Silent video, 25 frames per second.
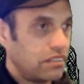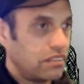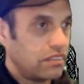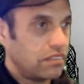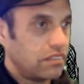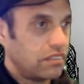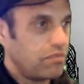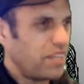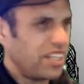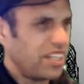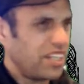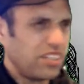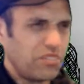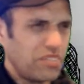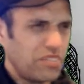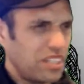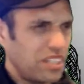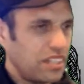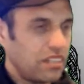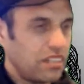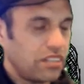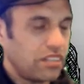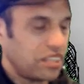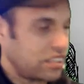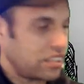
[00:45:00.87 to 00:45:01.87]
May not be,
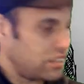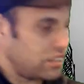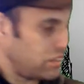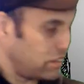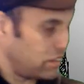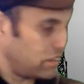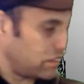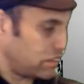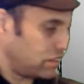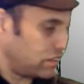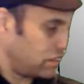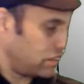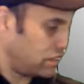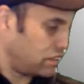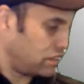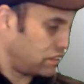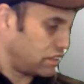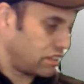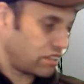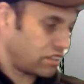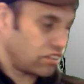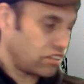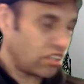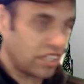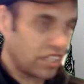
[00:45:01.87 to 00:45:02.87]
look, it's not
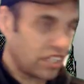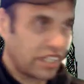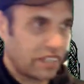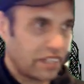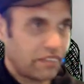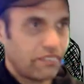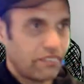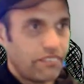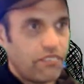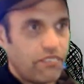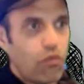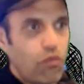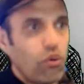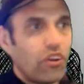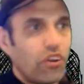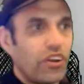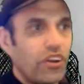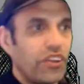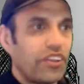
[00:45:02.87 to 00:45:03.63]
fallen